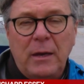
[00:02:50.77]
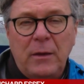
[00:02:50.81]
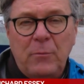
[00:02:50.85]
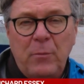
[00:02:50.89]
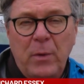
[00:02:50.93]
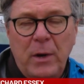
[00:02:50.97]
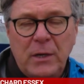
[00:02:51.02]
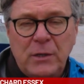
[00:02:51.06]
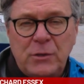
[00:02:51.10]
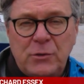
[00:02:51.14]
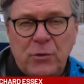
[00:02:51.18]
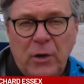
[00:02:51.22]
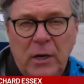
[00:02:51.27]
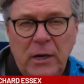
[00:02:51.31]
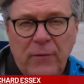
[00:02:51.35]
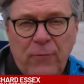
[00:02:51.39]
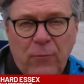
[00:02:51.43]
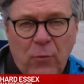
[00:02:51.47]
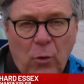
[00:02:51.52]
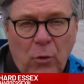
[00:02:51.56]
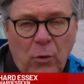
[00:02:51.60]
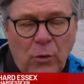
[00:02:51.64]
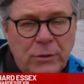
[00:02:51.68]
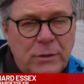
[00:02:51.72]
in
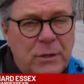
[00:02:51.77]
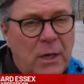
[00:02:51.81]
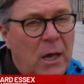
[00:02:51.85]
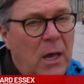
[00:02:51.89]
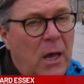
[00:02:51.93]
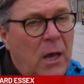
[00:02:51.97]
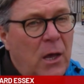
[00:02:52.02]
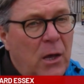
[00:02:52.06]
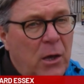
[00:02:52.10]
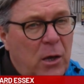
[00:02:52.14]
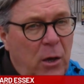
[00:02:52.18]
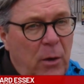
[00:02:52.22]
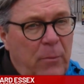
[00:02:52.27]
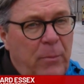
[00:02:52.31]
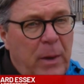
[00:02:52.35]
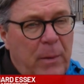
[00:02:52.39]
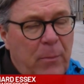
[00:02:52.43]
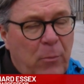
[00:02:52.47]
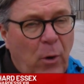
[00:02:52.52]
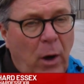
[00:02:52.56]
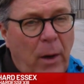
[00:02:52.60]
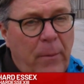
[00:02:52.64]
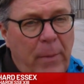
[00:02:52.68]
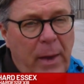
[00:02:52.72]
administrative roles could
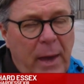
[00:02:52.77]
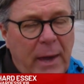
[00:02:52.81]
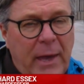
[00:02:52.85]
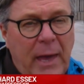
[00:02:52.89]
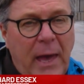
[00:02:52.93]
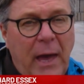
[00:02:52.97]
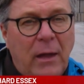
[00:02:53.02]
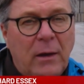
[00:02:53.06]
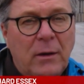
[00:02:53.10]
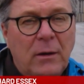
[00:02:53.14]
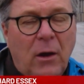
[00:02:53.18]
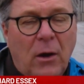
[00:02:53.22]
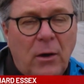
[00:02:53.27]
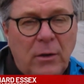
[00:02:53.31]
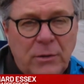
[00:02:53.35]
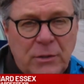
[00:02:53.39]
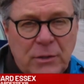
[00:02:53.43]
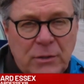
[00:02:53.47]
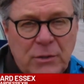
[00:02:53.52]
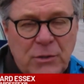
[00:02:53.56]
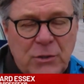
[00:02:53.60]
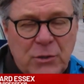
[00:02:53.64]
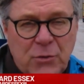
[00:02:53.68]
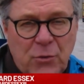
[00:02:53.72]
be brought back out
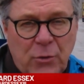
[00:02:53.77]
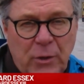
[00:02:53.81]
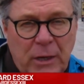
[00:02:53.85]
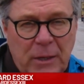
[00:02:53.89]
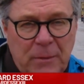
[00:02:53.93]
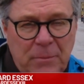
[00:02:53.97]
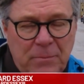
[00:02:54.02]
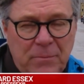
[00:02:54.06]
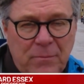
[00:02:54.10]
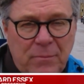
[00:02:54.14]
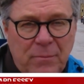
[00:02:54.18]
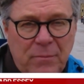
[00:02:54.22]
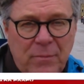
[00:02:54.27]
onto the street.